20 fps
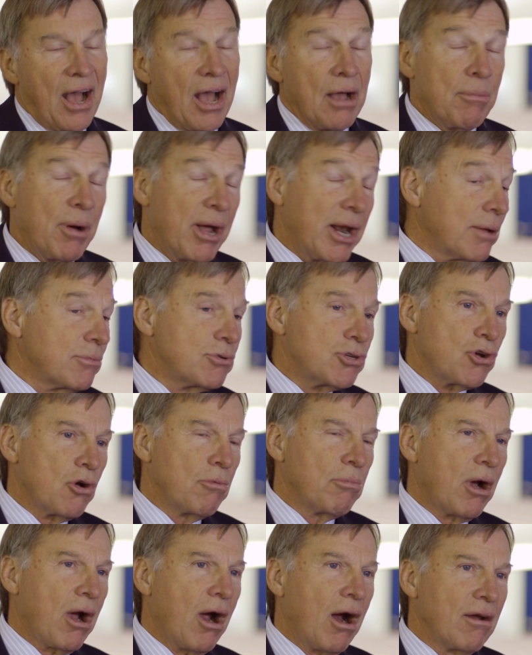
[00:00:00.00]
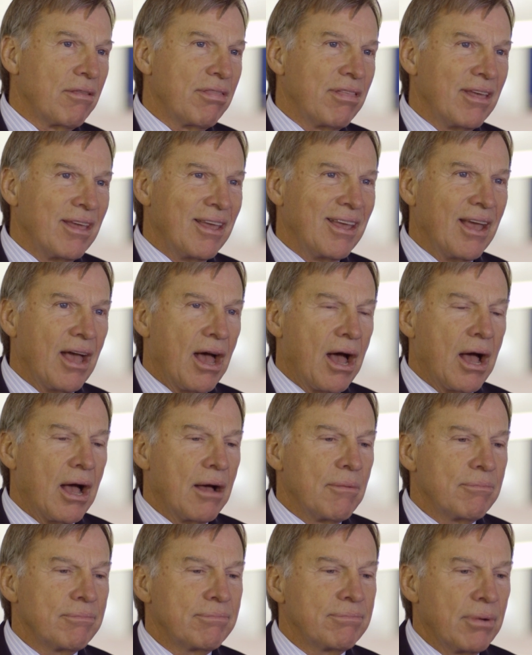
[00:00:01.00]
Hi, my name's Joe McCarthy.
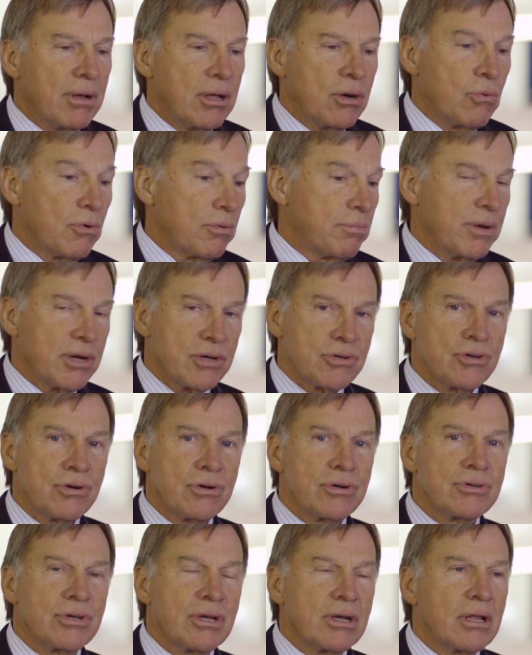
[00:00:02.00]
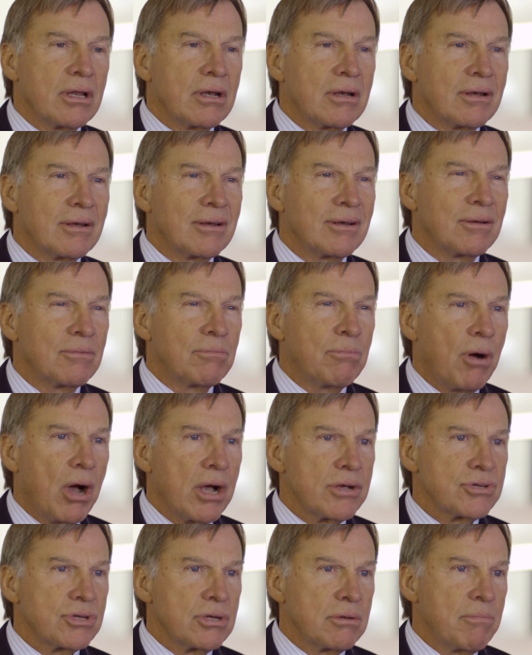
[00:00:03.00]
I'm an orthopedic surgeon in
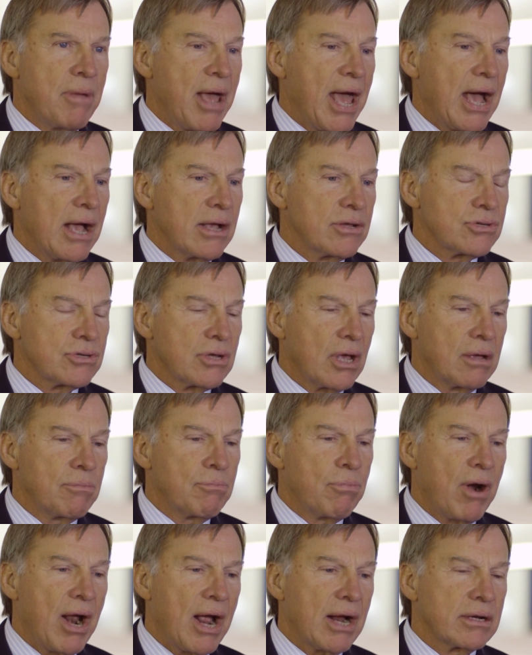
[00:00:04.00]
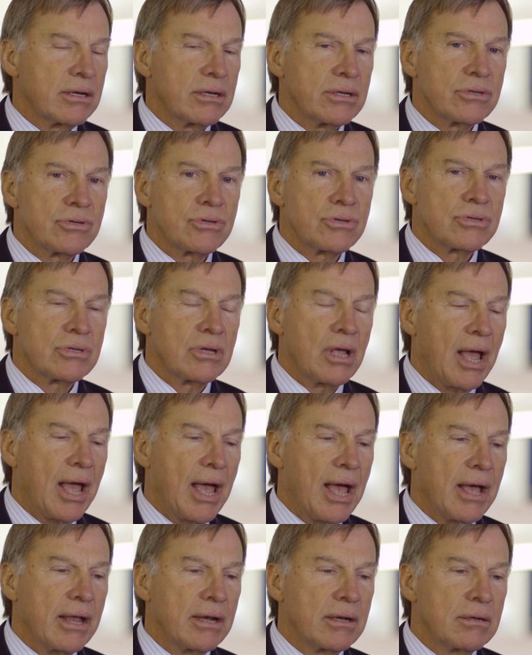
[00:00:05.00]
Boston, Mass. I practice
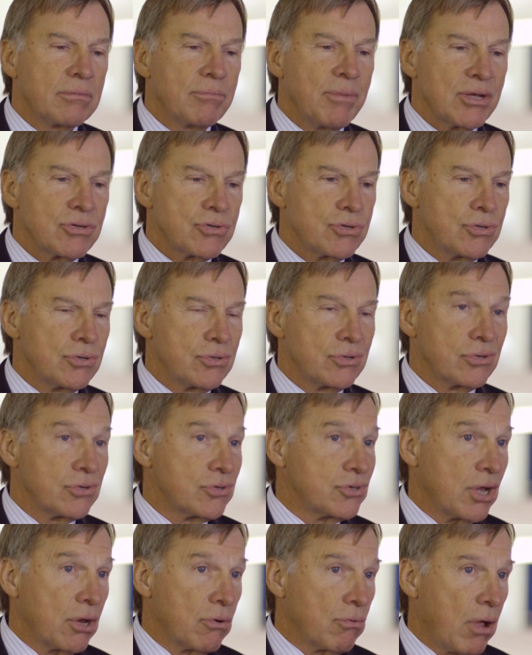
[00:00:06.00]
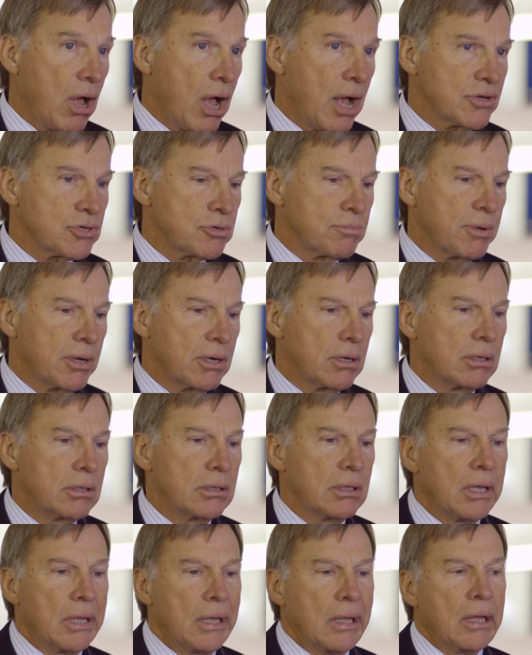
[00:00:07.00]
at Massachusetts General
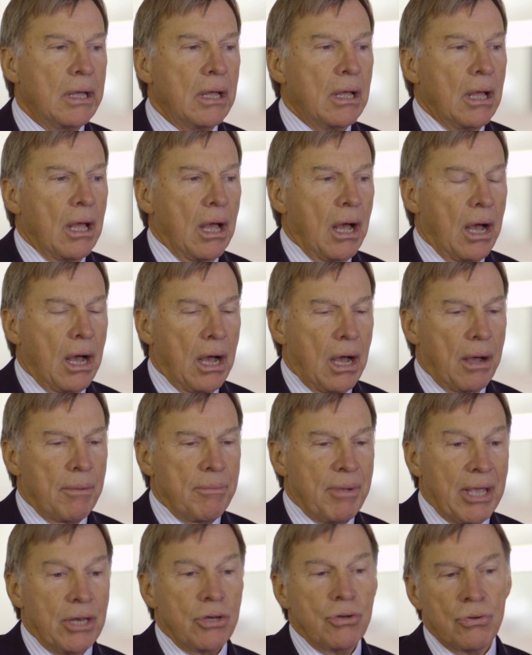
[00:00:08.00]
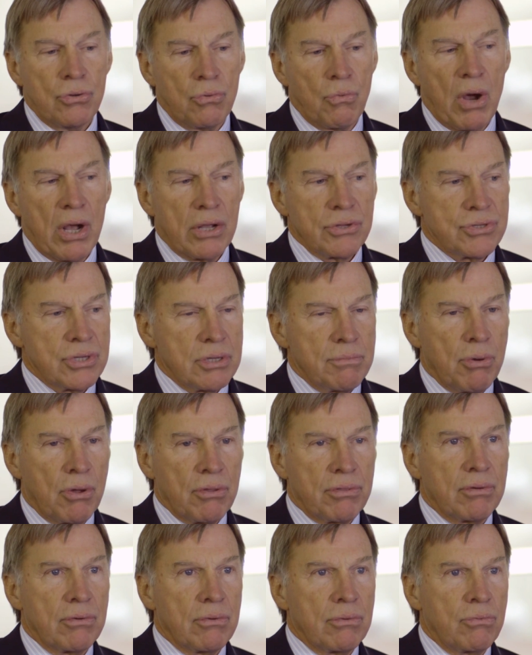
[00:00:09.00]
Hospital in Newton Wellesley,
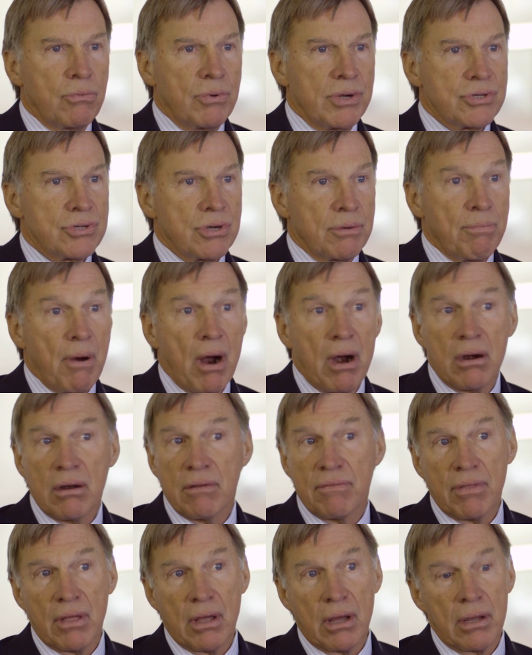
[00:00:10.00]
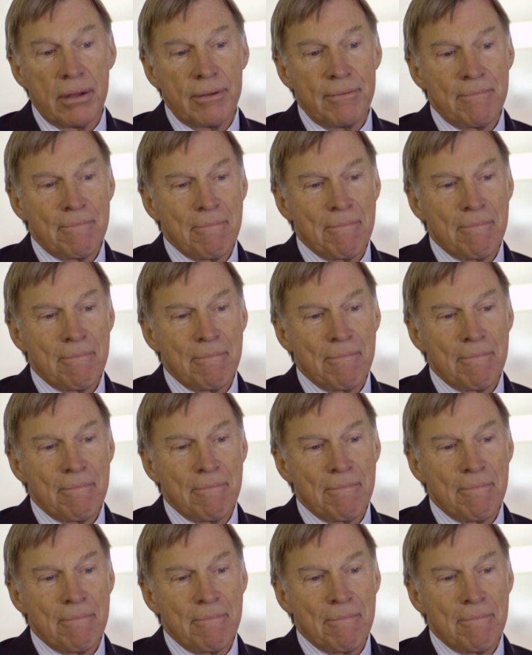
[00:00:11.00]
both of which are part of the